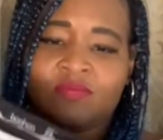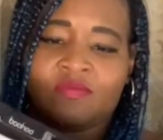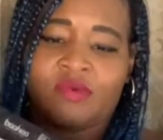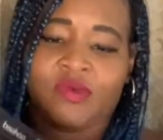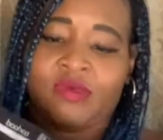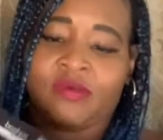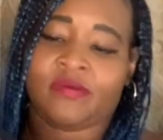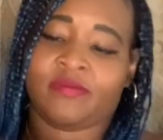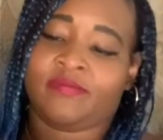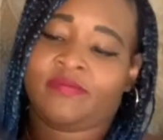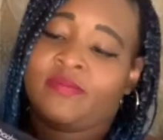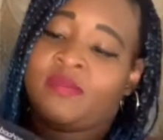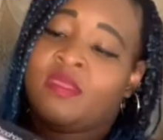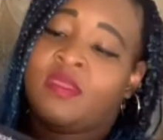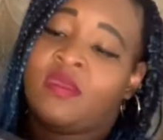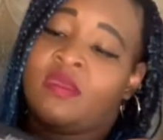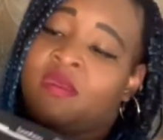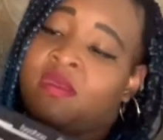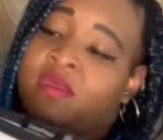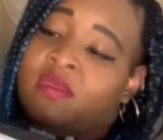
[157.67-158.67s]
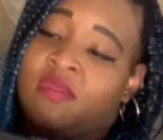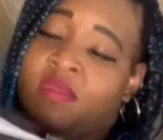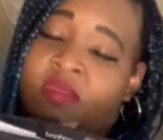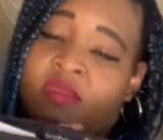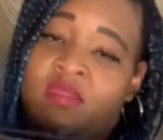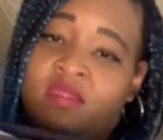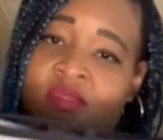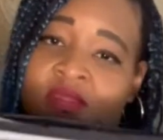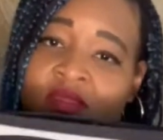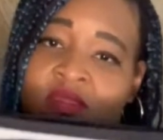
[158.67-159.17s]
Well,
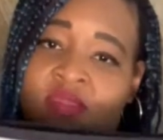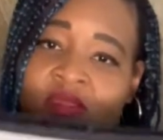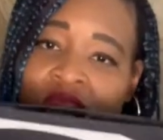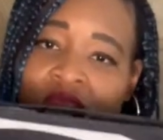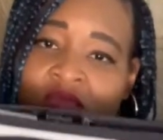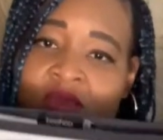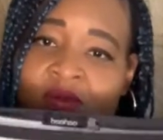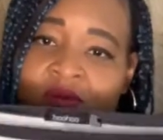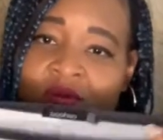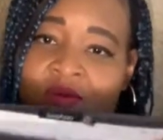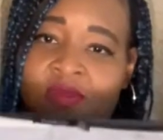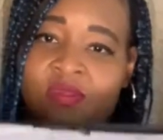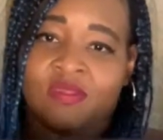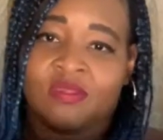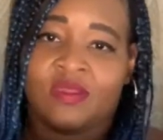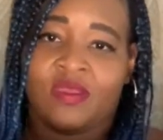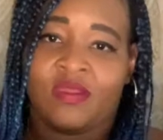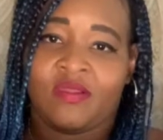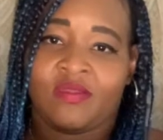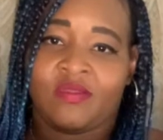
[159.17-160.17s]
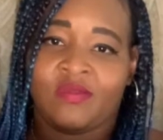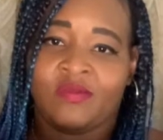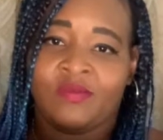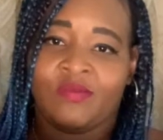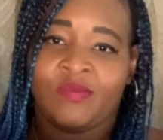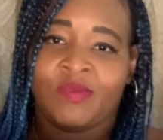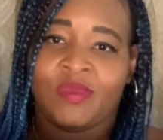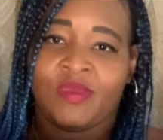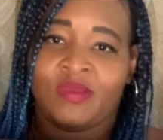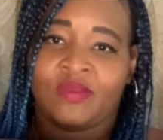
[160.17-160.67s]
this neck hole is not too
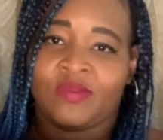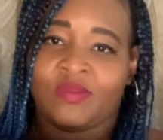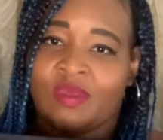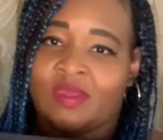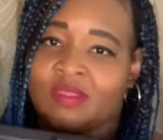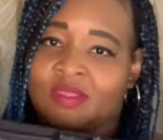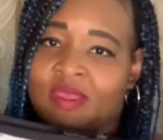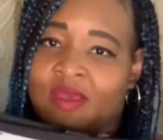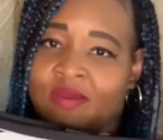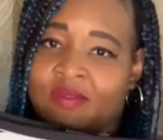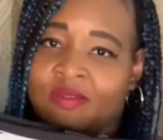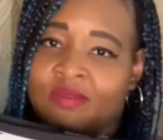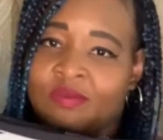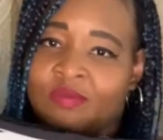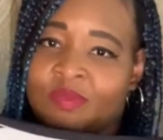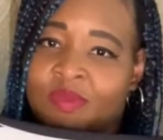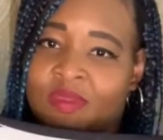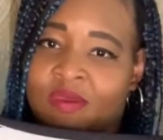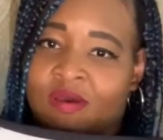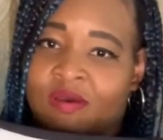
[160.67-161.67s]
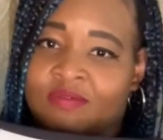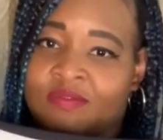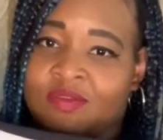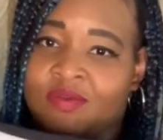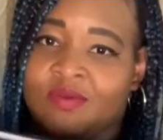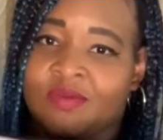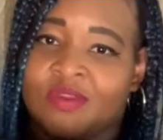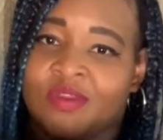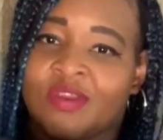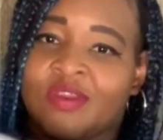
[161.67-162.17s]
big, so I doubt it'll be off
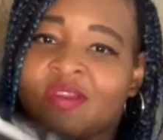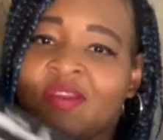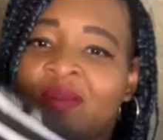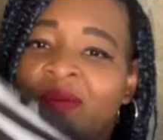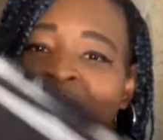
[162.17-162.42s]
shoulder.